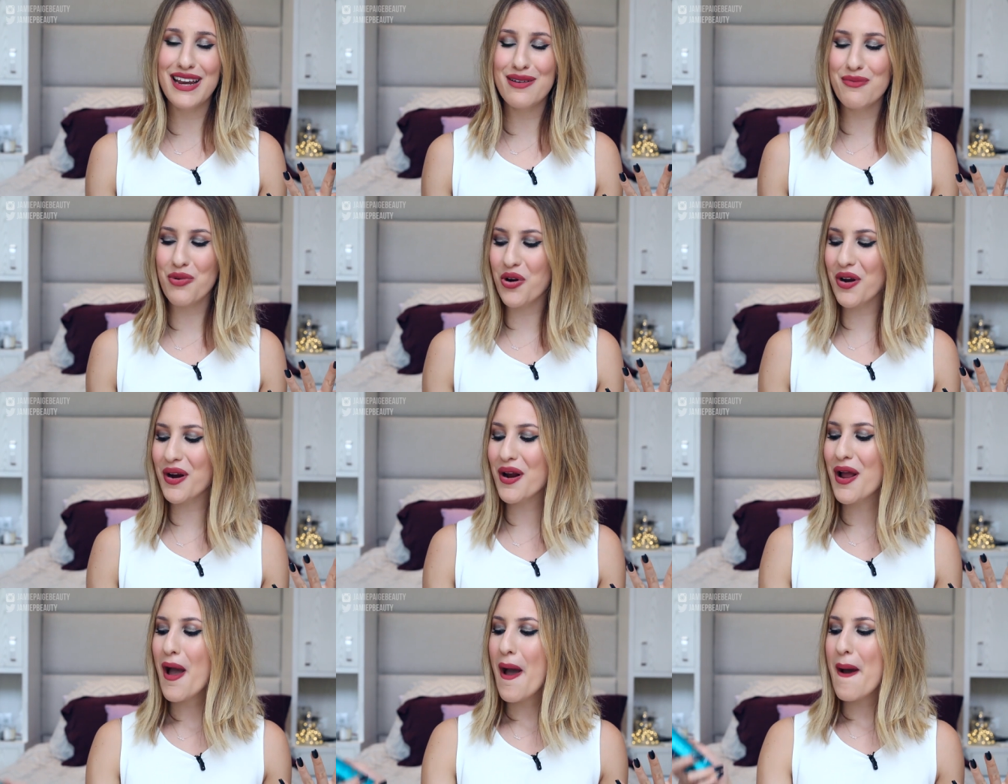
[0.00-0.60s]

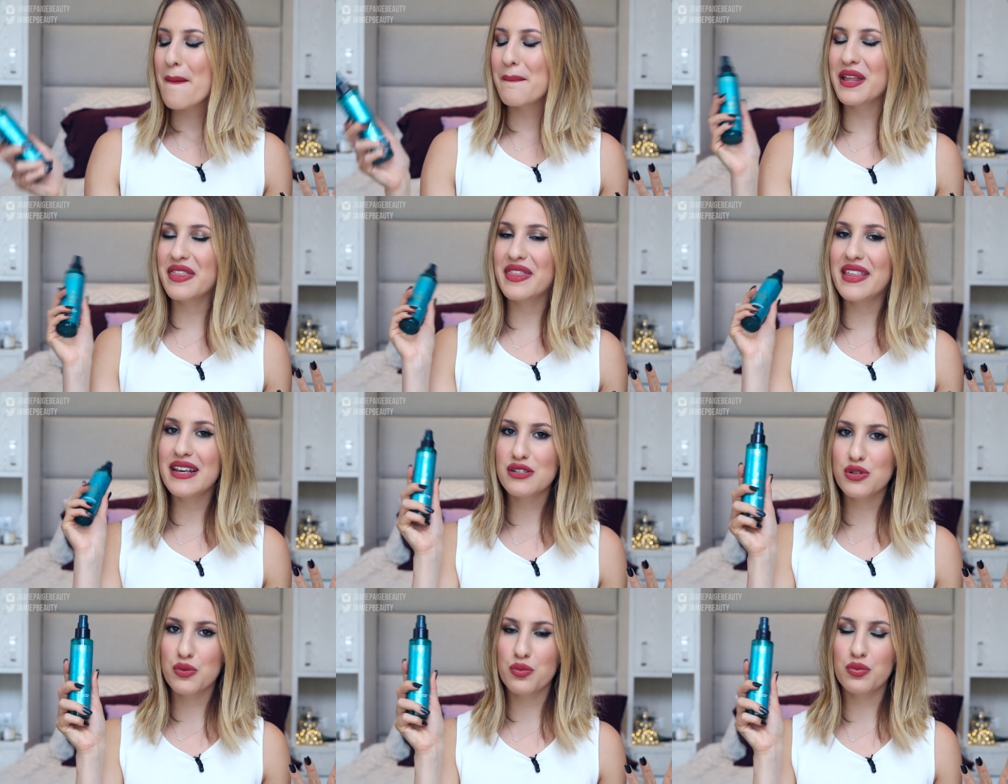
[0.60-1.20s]
anymore. But
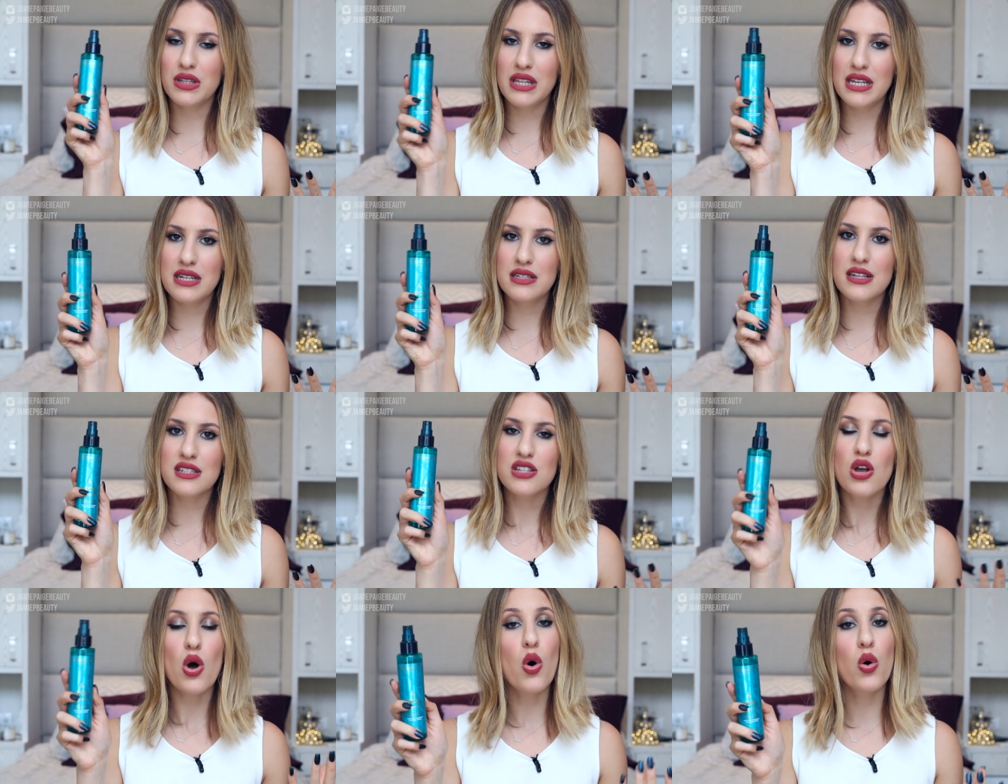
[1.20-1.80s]
this really
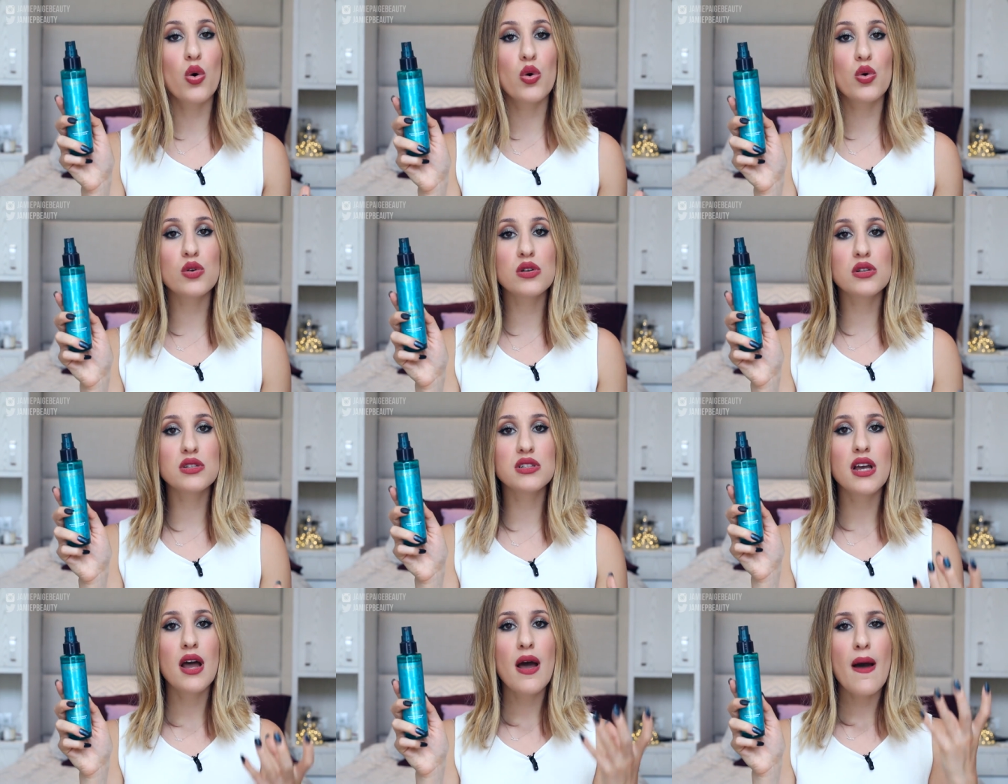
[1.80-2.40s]
does
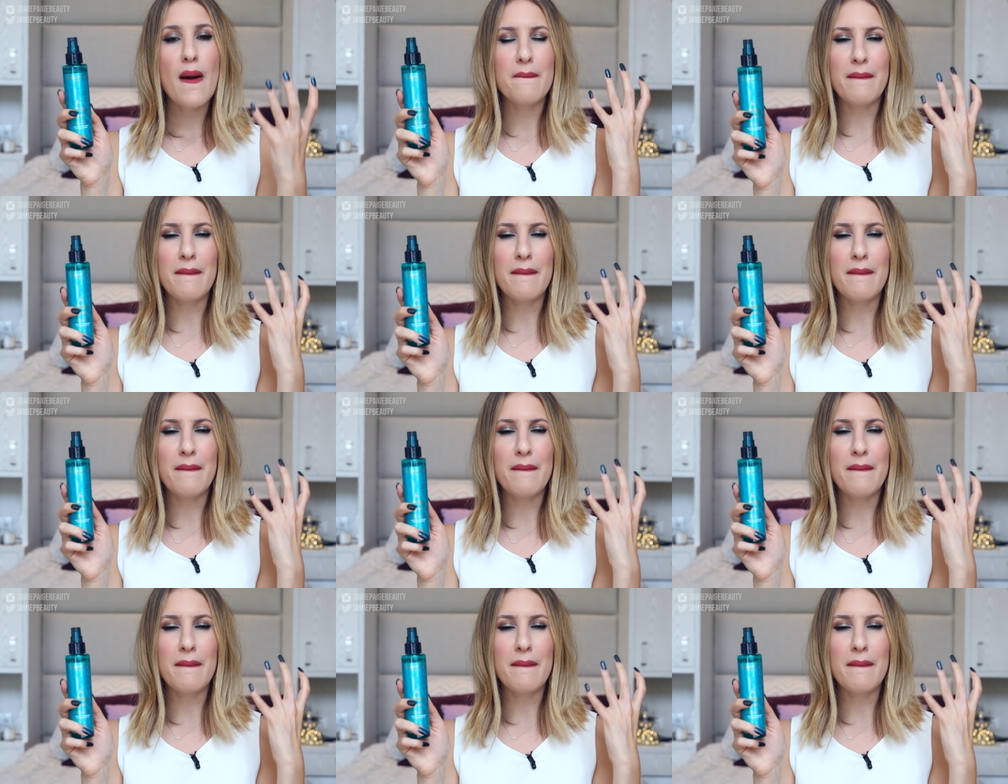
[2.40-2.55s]
hold